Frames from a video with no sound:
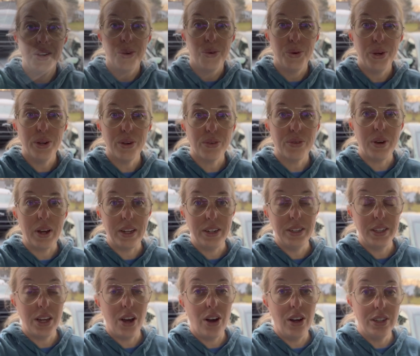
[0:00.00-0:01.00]
We are
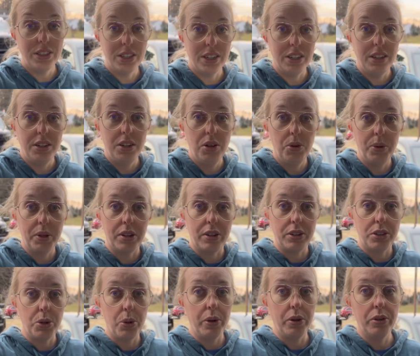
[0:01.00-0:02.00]
finally all done with
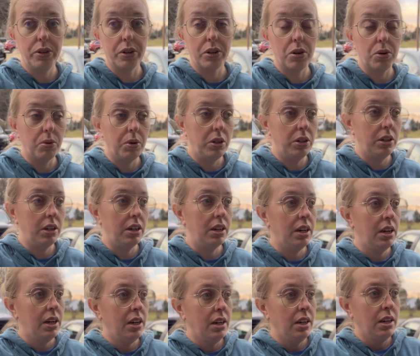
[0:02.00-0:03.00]
our Toyota Corolla.
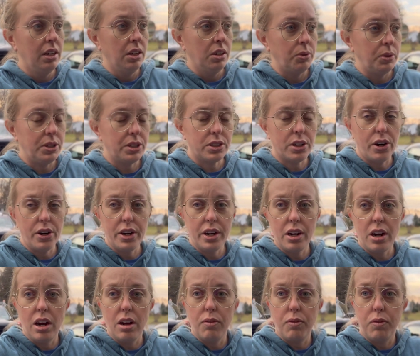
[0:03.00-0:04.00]
We started
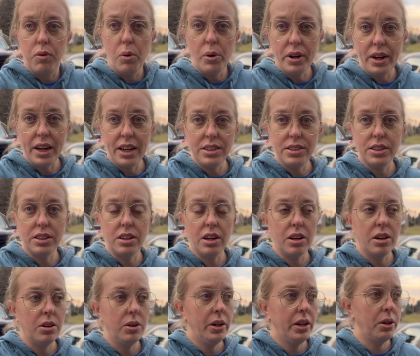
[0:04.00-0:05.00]
off 4 days
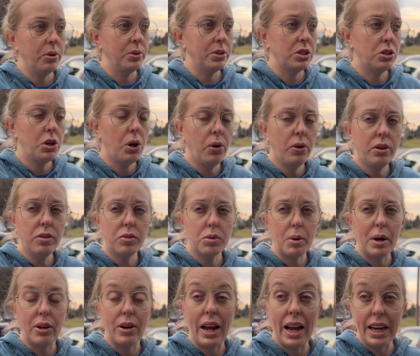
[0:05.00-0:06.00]
ago. It was a total of
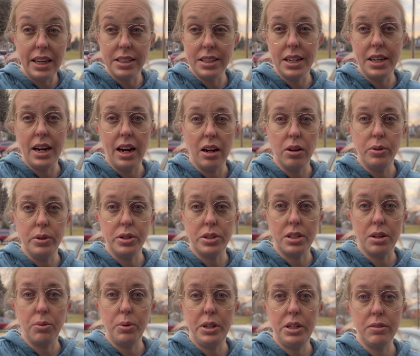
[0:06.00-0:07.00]
around 18 hours
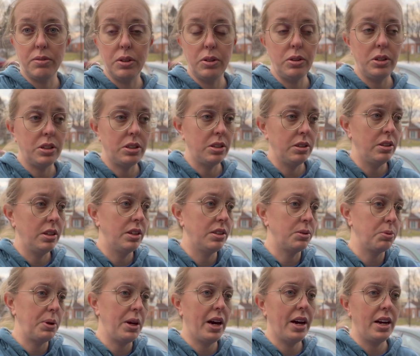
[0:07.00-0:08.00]
that we devoted to
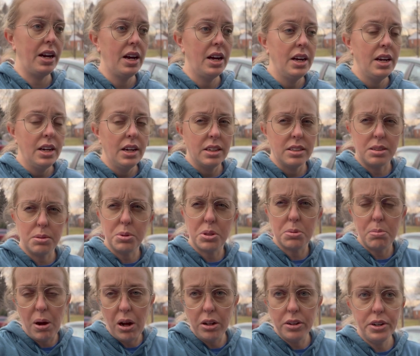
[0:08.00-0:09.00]
this. We had some
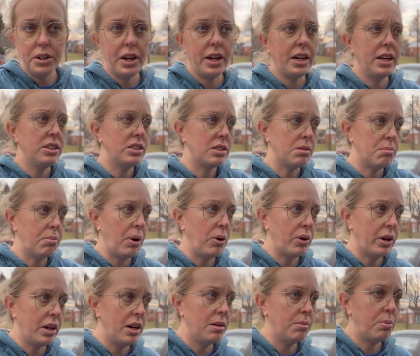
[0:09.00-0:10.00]
smaller days, some
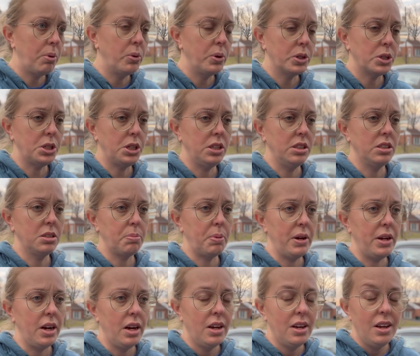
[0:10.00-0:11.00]
broken up portions,
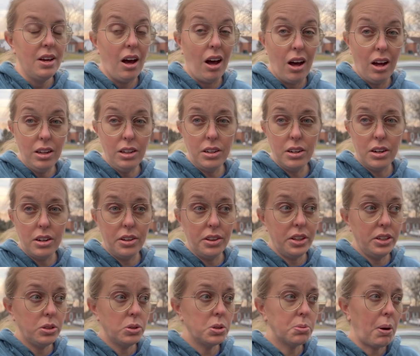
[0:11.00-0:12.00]
but all in all,
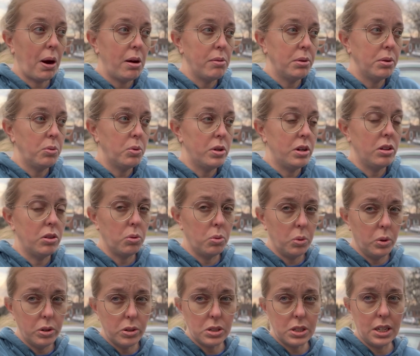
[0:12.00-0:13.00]
this was probably one of the
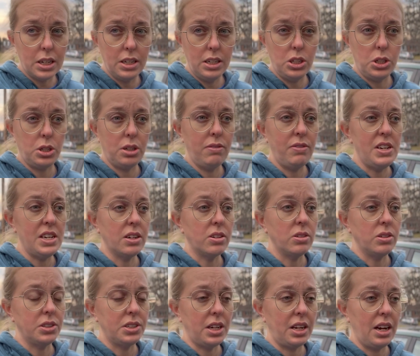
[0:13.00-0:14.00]
worst conditioned
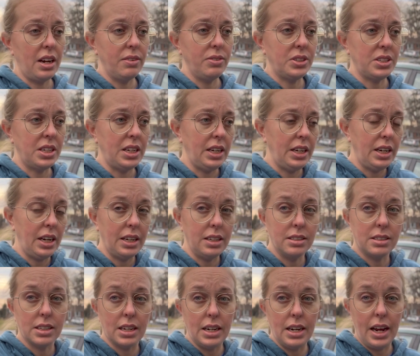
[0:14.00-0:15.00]
vehicles that I've seen
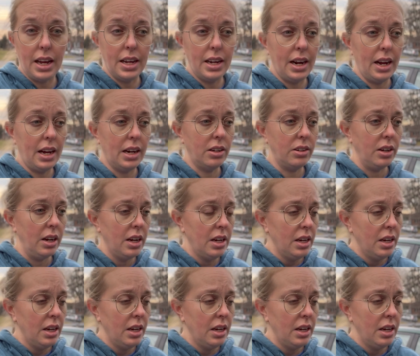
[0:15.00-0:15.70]
inside and out.